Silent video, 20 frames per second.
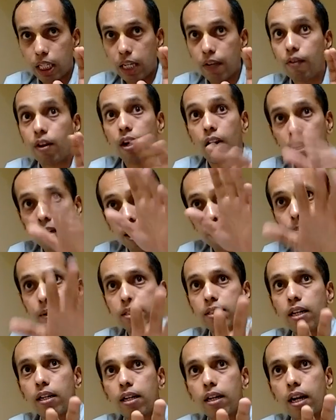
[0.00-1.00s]
Even
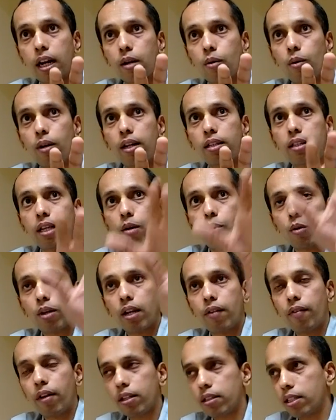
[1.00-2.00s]
100% recorded, they have
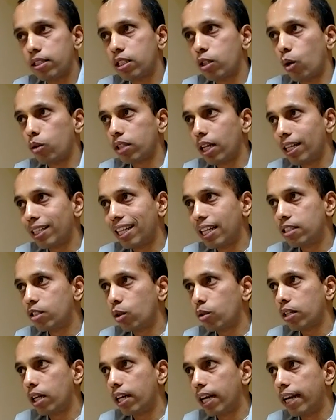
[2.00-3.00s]
given this on the, this
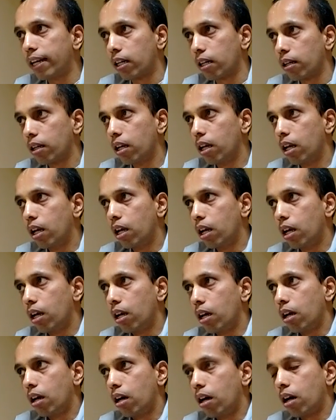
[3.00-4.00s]
on the net,
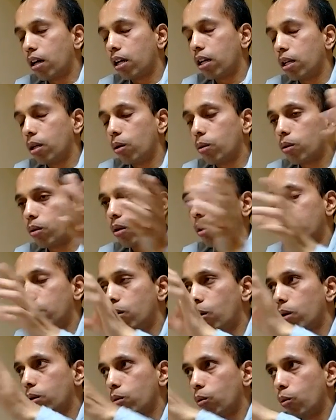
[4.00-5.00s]

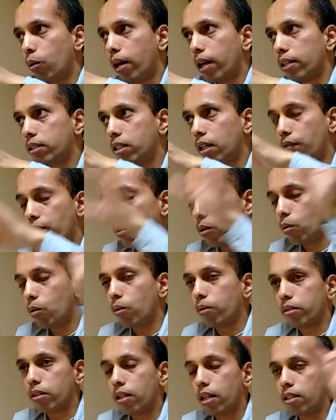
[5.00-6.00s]
agnihotra.org. If you
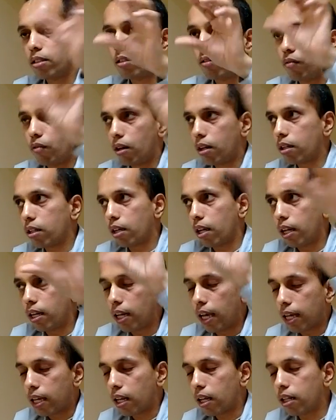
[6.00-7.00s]
go, there is one
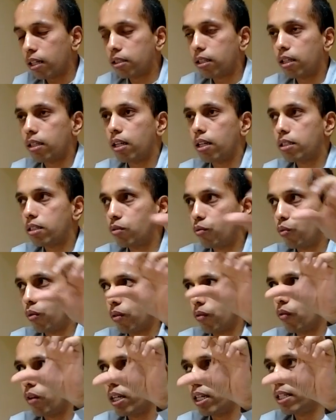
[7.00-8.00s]
in agriculture, there is
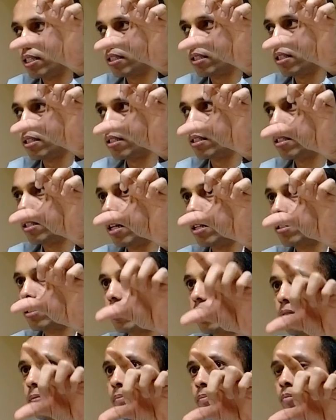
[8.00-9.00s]
one instance,
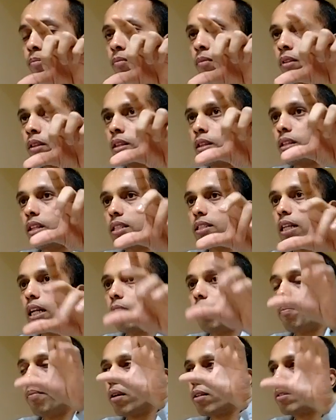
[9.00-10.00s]
there's, they said
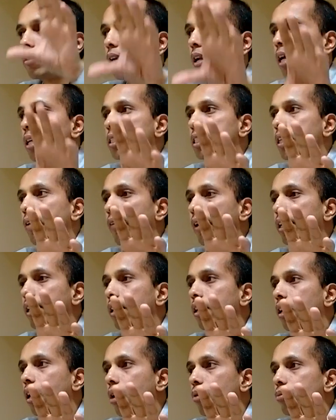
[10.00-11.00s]
a person had
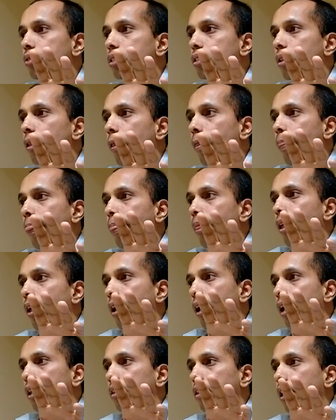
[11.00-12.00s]
17 cows
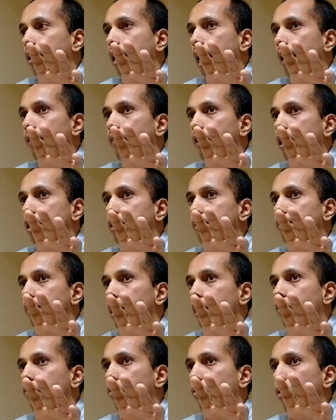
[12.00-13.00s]
and their average
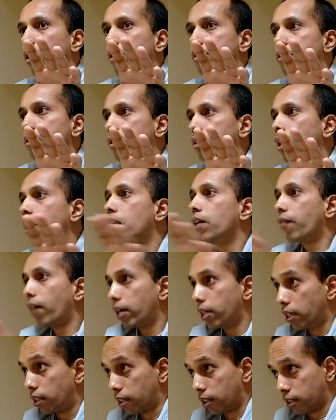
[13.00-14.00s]
milk was
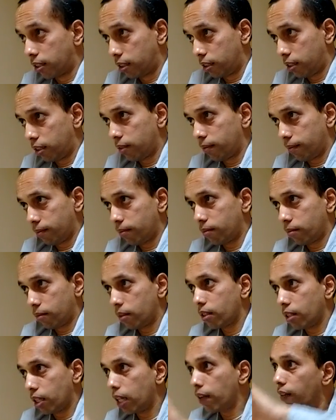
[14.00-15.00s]
35 liters.
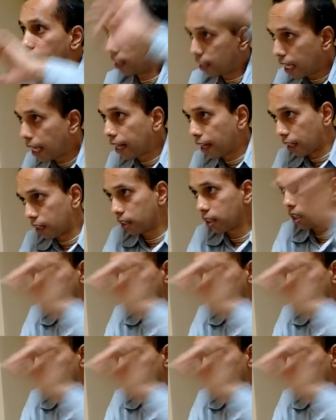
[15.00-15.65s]
Even there,